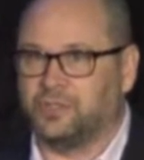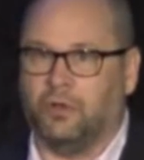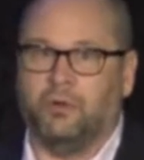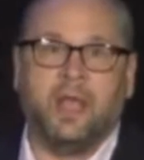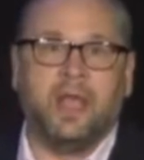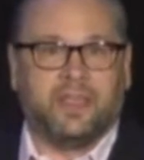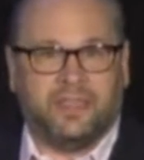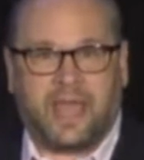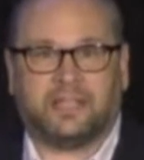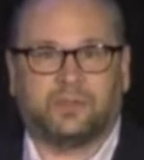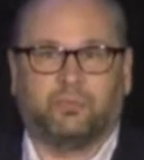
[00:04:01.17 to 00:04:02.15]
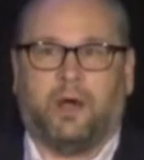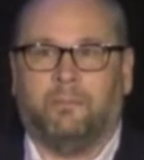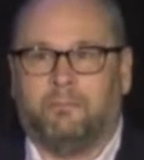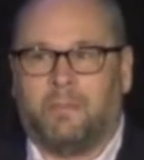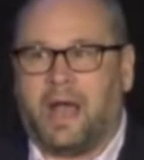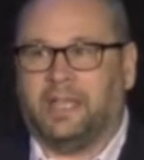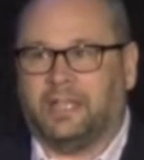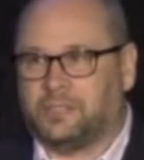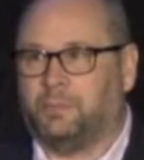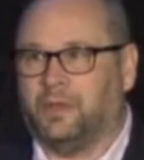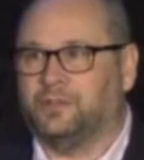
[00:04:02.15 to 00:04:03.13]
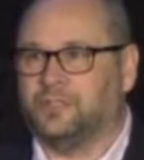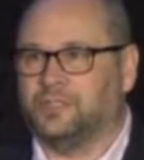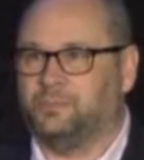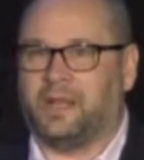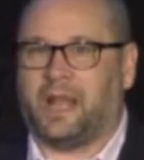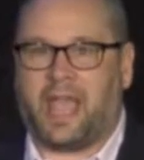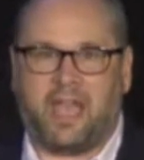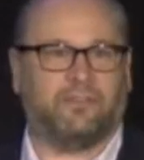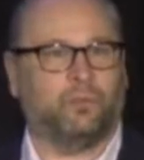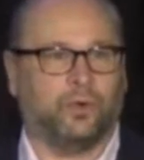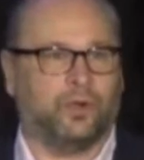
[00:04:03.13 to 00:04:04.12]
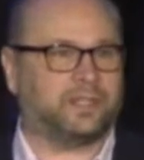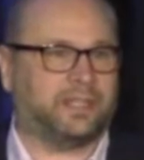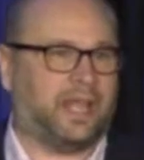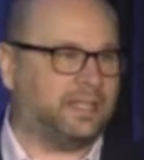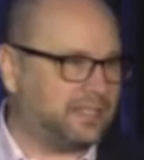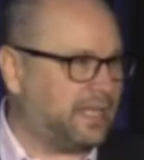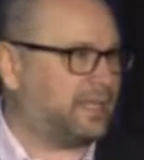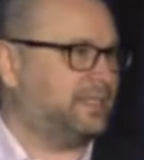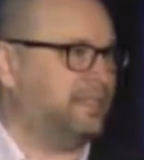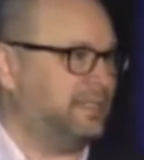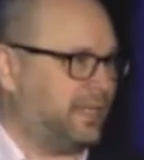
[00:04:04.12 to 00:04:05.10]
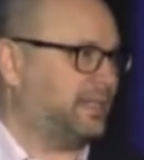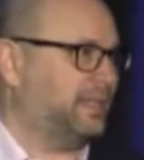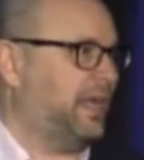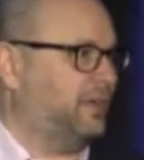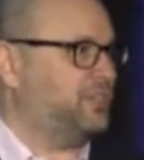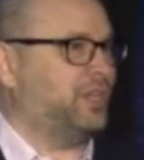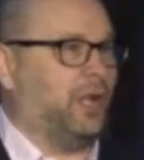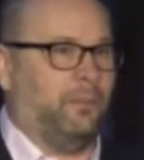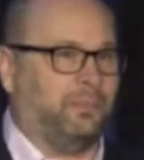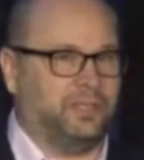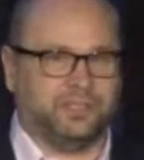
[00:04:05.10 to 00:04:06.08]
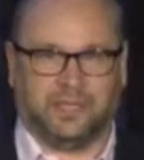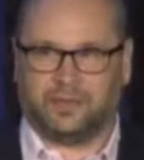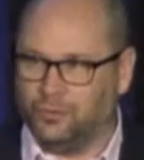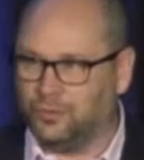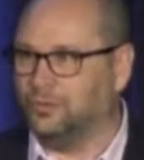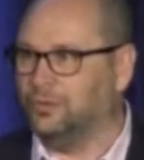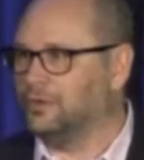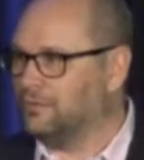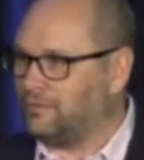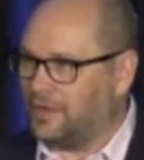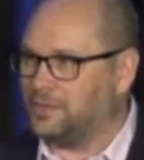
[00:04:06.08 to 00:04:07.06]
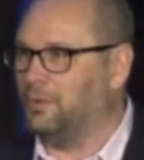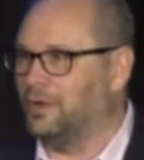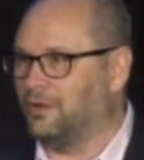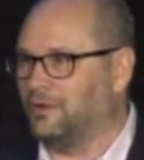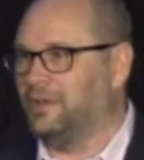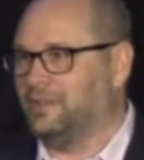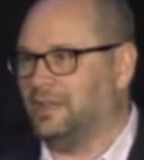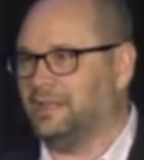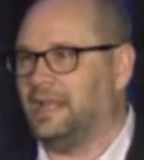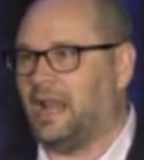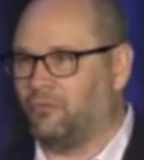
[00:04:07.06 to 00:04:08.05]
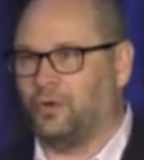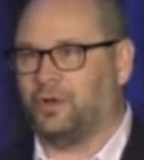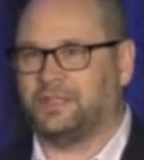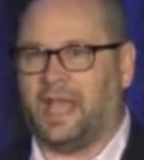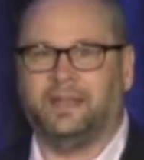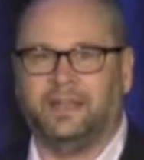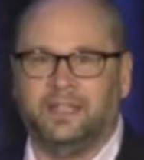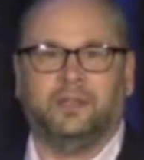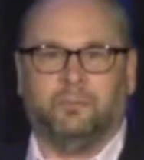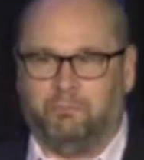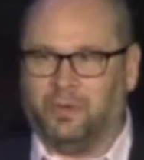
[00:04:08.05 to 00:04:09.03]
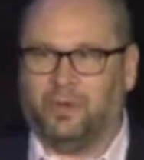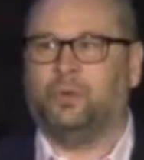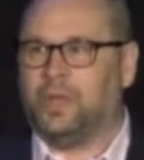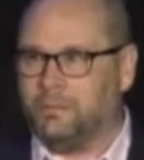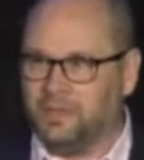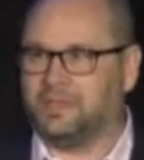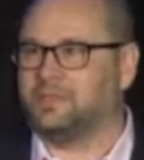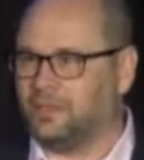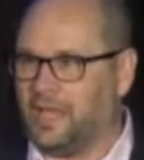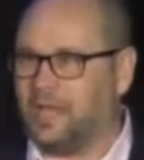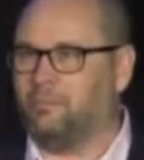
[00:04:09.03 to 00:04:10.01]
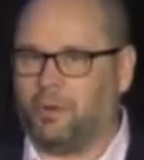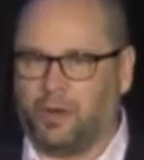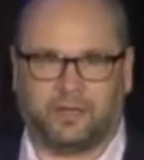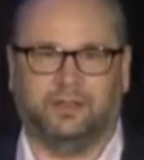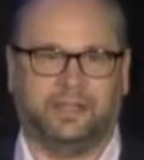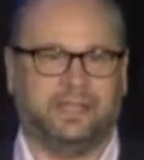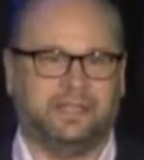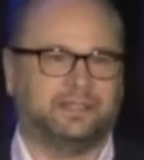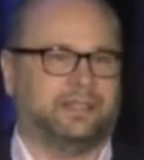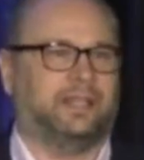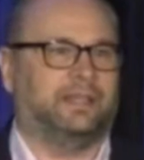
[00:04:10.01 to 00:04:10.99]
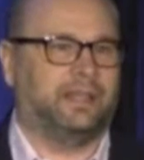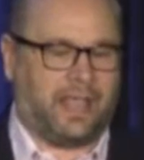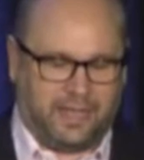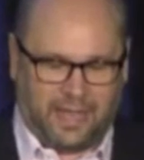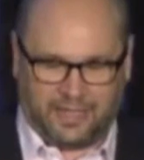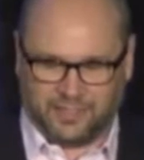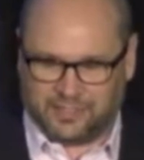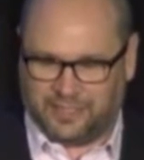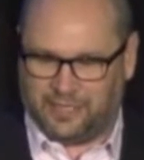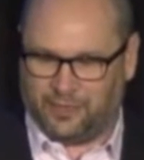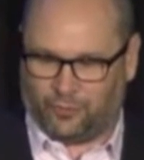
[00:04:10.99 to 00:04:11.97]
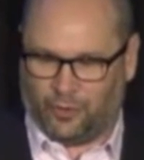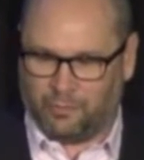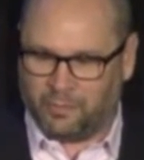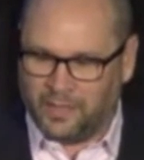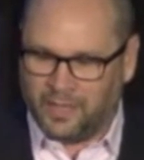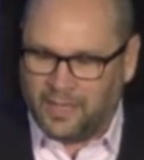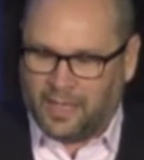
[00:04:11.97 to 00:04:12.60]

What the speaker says: So that's what my experience has been. I haven't worked at sexy technology companies like Google or Facebook or anything like that. I've worked at behemoths like Barclays and Citigroup.